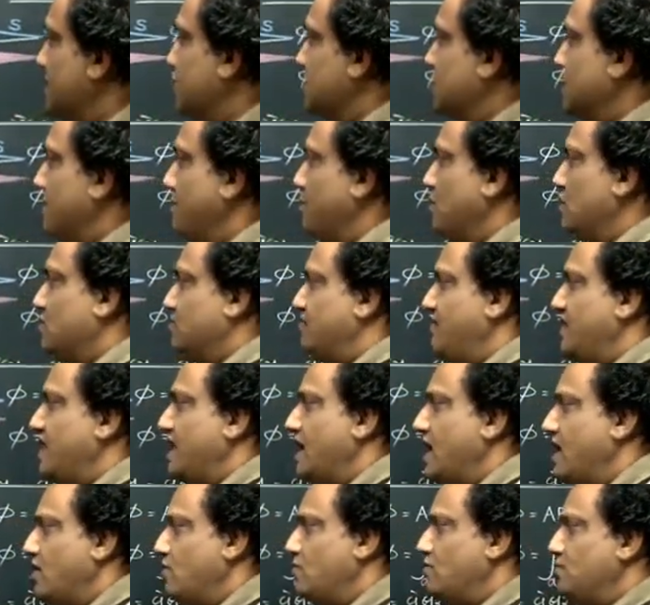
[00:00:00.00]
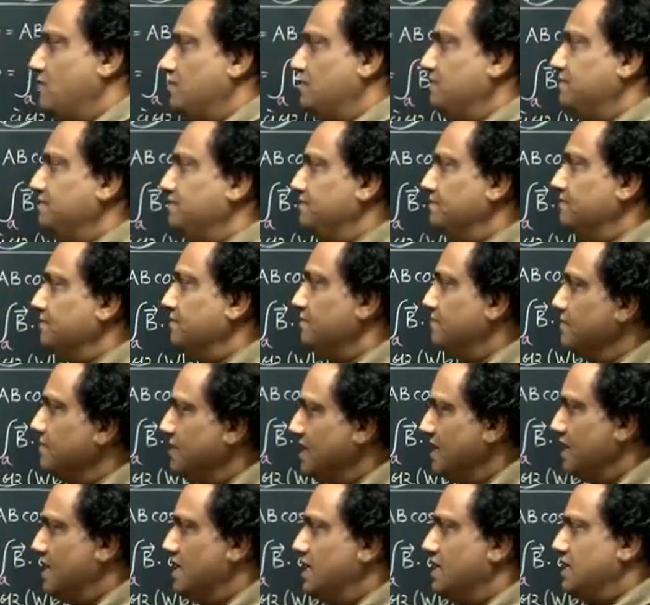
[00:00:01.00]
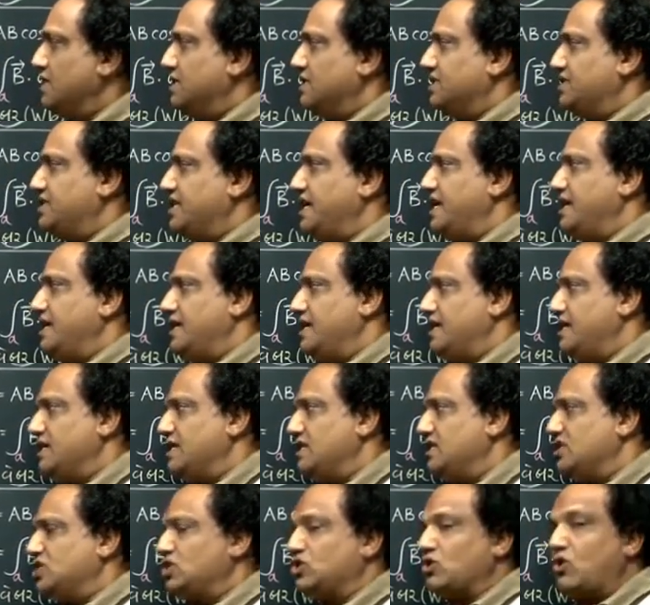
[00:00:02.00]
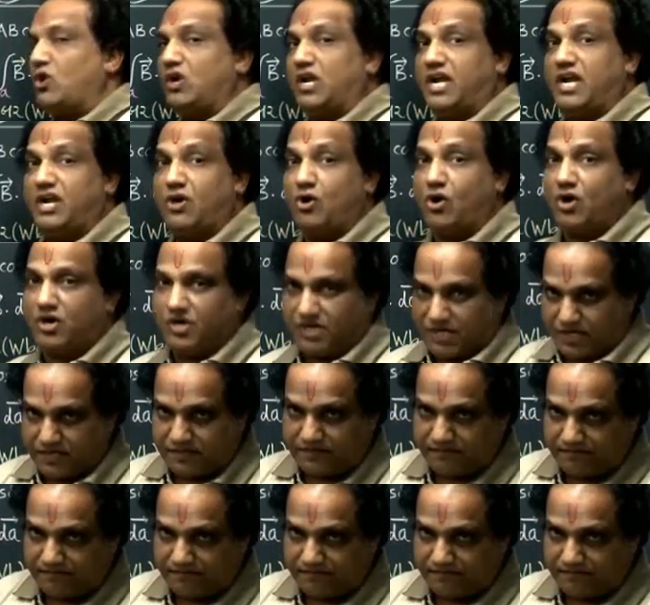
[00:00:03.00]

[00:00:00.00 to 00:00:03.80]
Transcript: suppose we have, say, solenoid